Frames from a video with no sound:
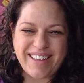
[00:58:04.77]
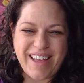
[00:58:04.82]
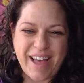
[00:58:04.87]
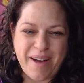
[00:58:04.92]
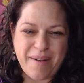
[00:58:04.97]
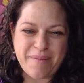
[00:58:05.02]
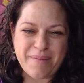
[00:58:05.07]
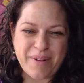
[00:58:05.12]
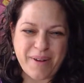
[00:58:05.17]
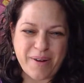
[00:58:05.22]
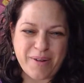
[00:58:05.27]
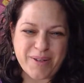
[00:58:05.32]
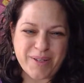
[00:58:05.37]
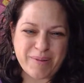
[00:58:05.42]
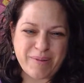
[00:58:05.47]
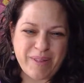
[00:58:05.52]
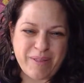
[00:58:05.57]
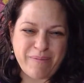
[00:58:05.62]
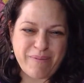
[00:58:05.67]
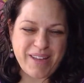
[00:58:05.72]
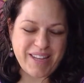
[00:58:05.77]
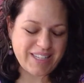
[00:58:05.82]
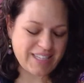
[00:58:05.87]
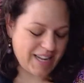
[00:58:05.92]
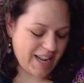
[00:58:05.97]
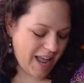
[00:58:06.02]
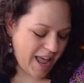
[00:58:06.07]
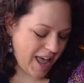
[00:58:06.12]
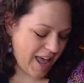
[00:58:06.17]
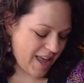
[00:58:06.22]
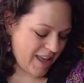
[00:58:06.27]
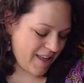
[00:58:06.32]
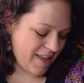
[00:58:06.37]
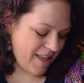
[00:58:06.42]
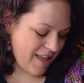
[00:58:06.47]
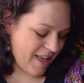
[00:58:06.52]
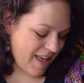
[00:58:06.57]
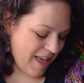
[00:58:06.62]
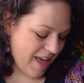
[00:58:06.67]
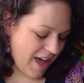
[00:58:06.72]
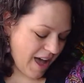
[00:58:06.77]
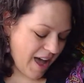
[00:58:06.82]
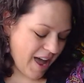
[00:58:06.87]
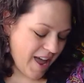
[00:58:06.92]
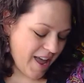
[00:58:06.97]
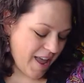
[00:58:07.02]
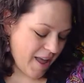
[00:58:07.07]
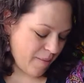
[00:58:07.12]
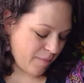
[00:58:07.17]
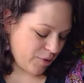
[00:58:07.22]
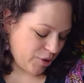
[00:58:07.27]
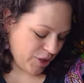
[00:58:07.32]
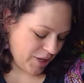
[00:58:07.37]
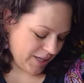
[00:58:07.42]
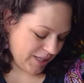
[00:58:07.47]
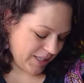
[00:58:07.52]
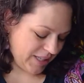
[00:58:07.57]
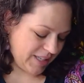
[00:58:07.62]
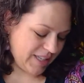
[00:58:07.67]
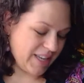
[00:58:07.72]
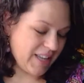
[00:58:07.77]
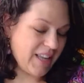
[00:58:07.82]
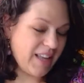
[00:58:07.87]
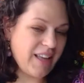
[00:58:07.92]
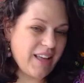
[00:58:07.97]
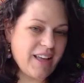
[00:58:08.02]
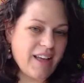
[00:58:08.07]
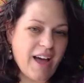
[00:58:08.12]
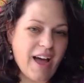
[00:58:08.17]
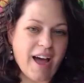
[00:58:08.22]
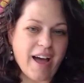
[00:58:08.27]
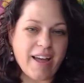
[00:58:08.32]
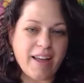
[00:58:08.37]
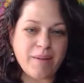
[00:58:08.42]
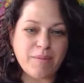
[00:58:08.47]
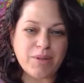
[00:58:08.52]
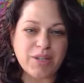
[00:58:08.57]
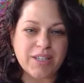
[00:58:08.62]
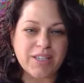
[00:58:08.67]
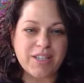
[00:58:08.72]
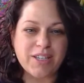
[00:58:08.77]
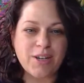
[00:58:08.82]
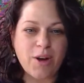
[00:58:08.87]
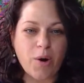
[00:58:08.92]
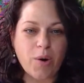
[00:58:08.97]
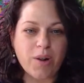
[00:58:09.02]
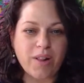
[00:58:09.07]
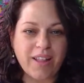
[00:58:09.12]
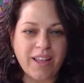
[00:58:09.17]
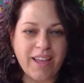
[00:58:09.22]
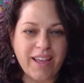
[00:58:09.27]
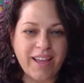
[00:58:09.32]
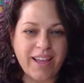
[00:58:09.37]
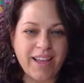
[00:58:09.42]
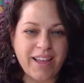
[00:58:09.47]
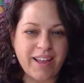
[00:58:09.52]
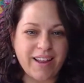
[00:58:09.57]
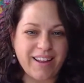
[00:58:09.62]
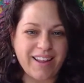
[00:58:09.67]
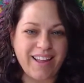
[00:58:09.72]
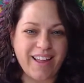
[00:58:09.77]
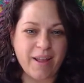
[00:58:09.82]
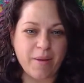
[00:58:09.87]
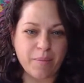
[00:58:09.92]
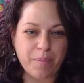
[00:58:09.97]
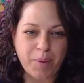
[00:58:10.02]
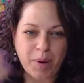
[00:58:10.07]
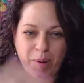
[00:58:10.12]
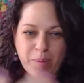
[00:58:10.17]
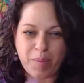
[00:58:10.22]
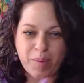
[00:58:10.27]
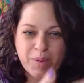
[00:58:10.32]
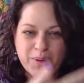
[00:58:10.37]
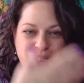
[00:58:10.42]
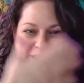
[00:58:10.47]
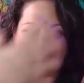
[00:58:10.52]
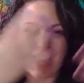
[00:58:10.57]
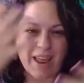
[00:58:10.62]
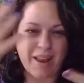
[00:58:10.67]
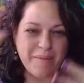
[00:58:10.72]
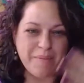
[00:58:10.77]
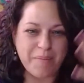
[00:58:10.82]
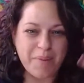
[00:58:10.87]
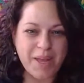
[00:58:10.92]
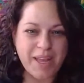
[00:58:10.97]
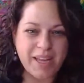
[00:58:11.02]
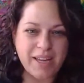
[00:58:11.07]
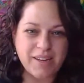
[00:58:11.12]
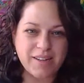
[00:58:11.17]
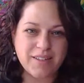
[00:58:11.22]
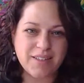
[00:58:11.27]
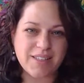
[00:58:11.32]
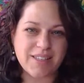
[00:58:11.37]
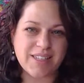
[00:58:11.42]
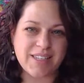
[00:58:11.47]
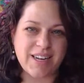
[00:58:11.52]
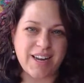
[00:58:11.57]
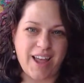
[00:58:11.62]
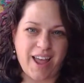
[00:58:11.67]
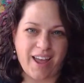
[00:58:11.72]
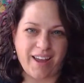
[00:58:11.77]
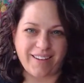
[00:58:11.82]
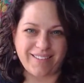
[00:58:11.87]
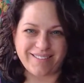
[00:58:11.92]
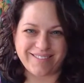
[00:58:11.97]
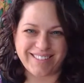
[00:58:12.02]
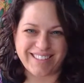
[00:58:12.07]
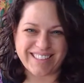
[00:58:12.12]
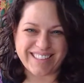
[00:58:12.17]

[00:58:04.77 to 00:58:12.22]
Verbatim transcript: yep, goes with me today. I am just, I am just totally in purples and pinks today.